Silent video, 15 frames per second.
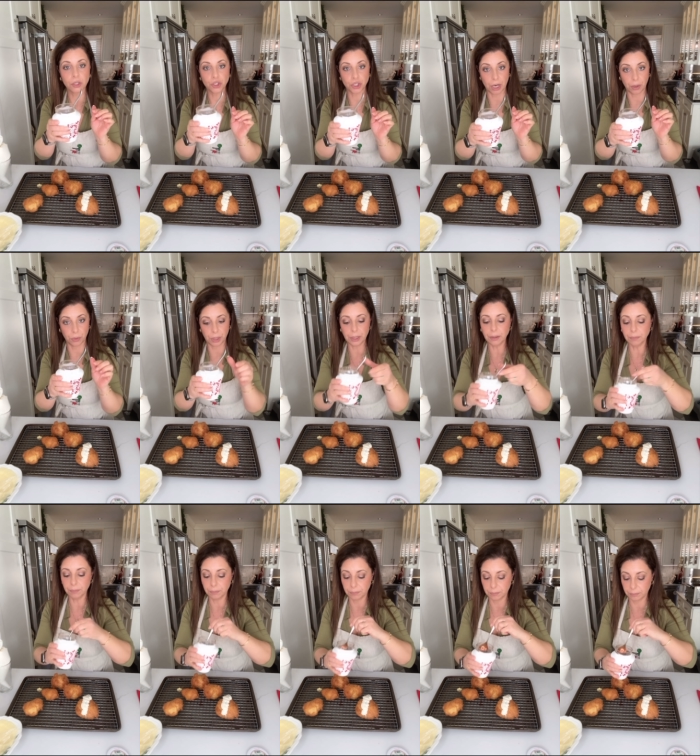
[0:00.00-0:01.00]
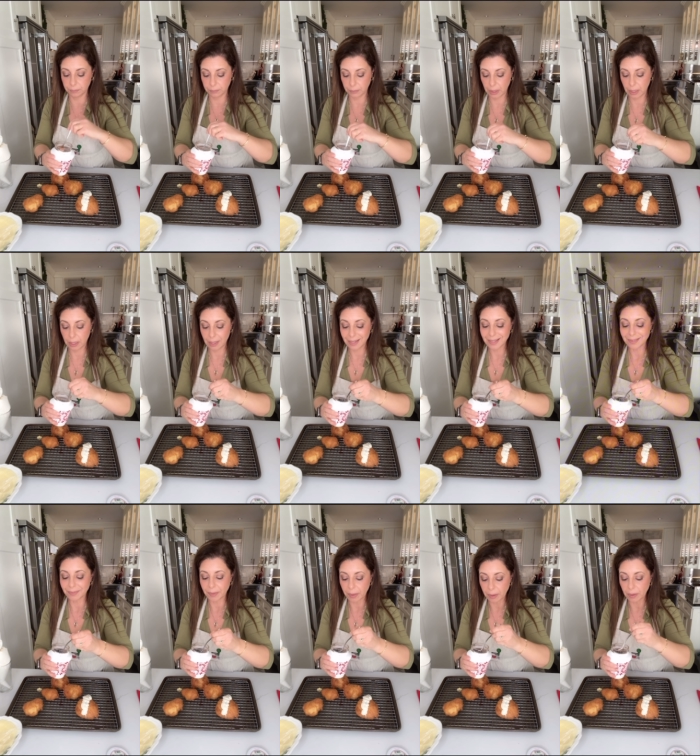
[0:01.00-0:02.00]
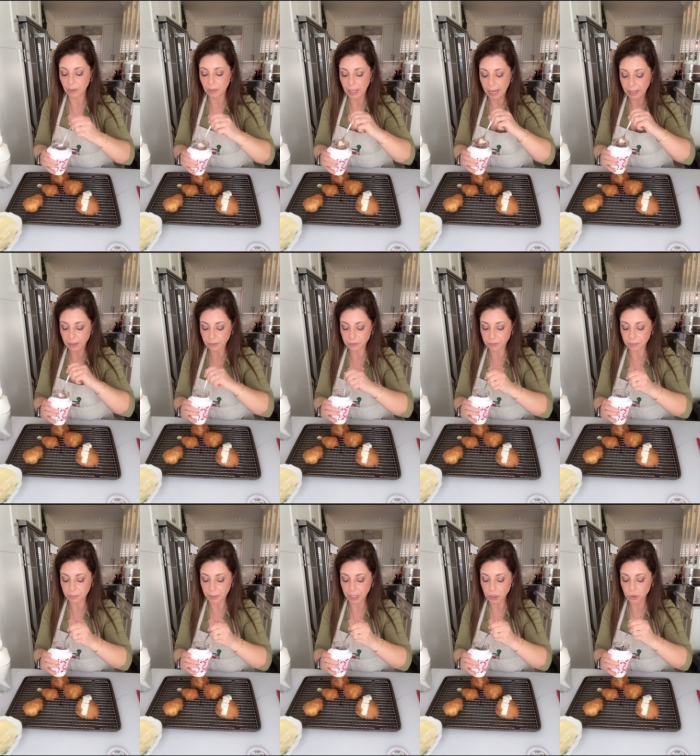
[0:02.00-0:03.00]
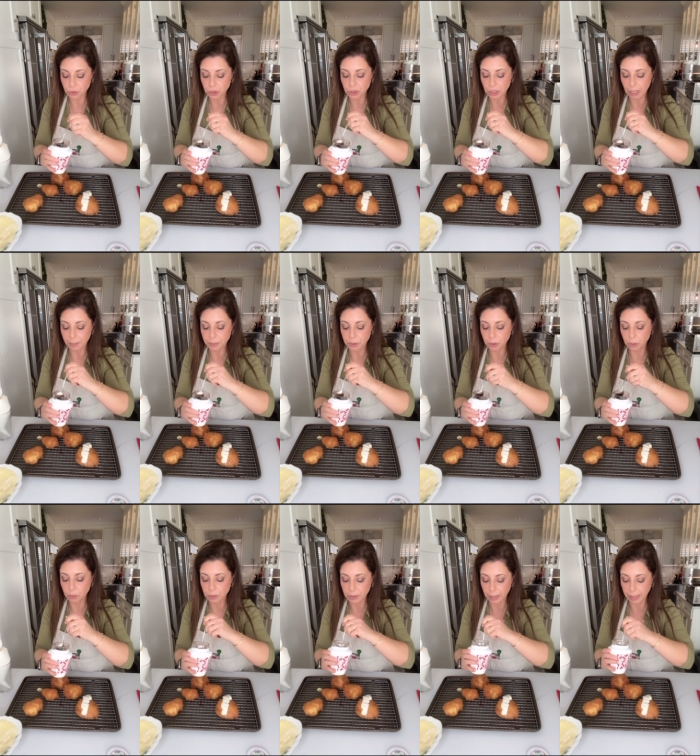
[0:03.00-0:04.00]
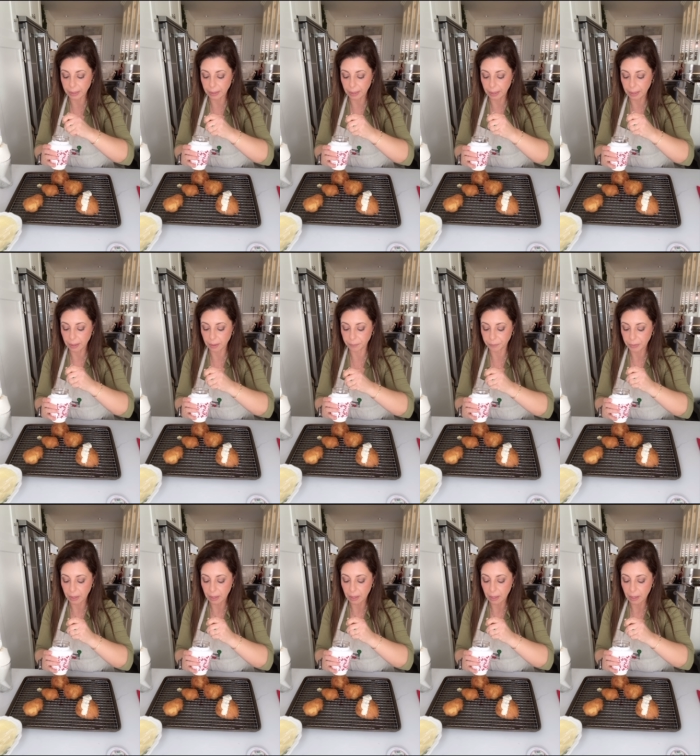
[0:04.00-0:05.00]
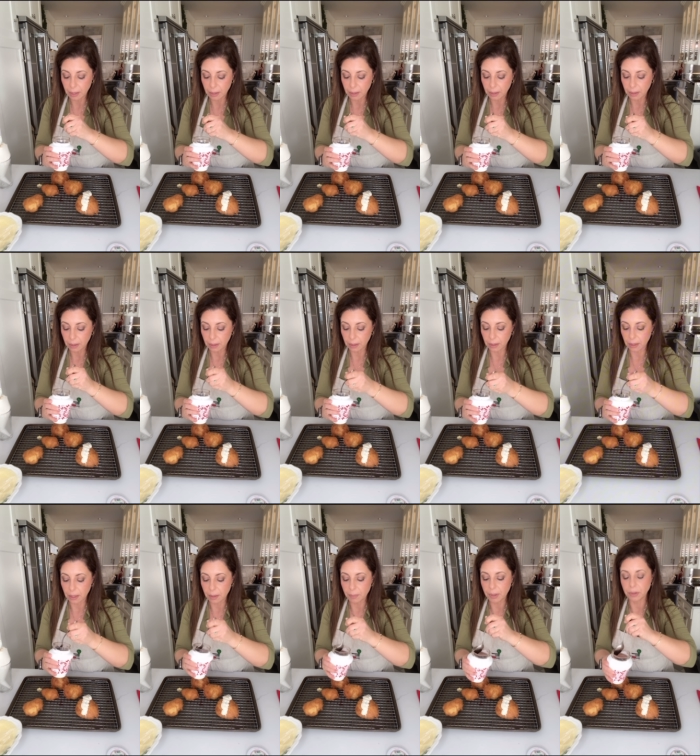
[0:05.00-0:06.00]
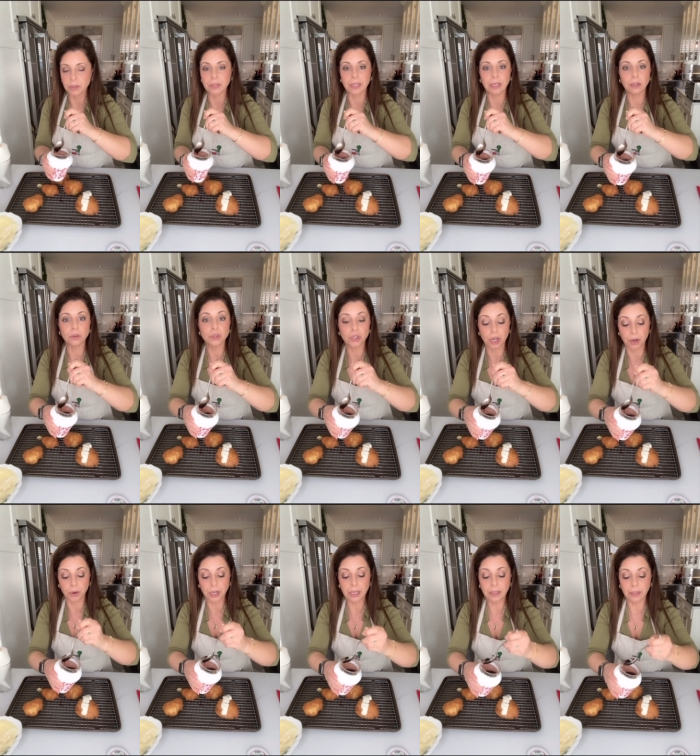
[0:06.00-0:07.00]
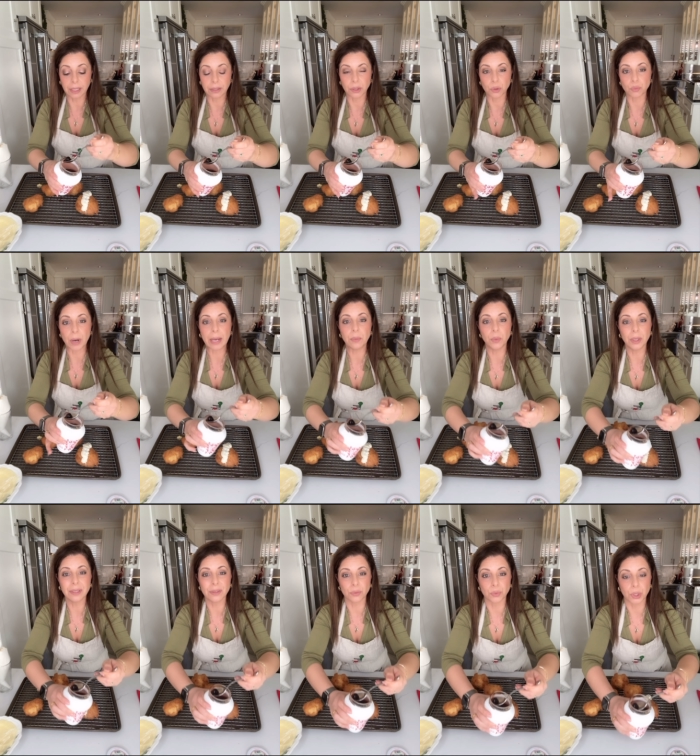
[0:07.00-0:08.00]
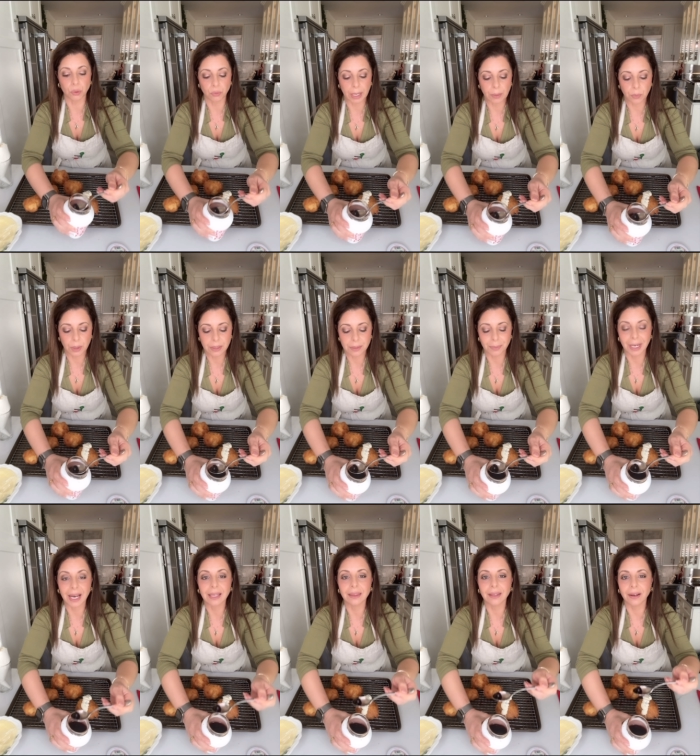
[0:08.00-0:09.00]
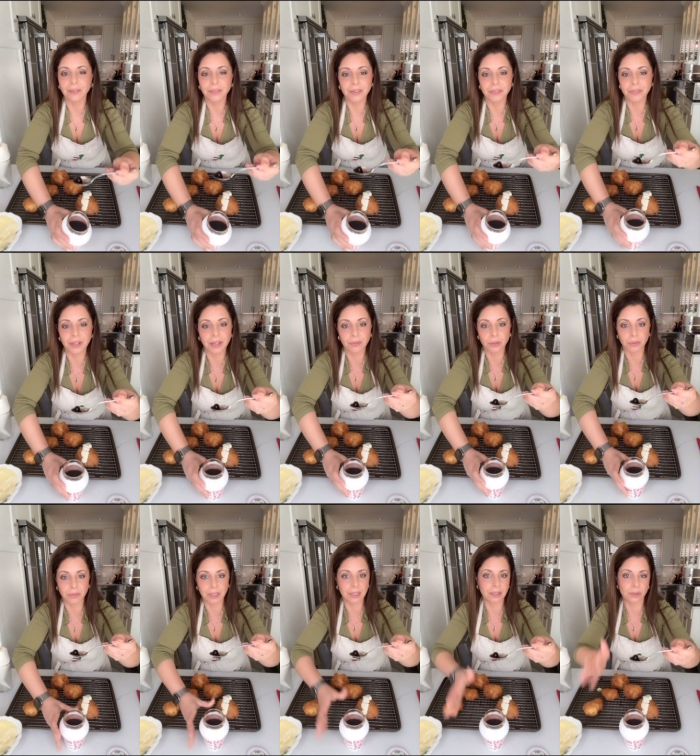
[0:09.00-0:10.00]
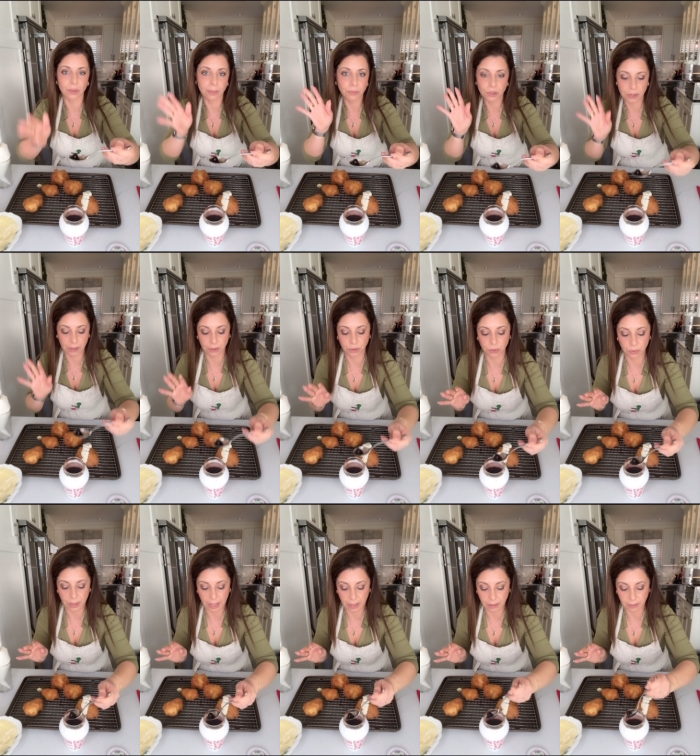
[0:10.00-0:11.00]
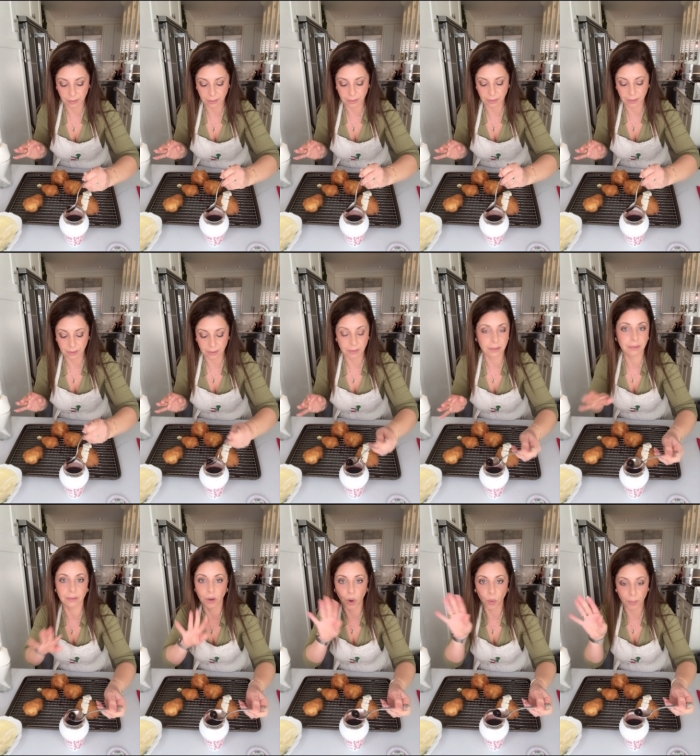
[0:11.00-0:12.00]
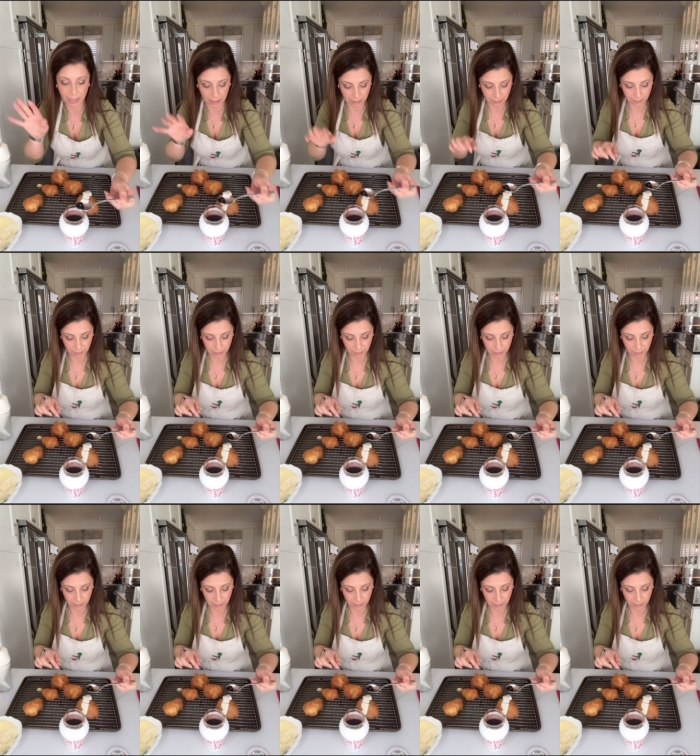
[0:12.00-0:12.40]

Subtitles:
cherry. A lot of pastry shops use like a maraschino cherry, like the red one, the real red ones, but I love the flavor of these, so I'm just going to do that because this is homemade.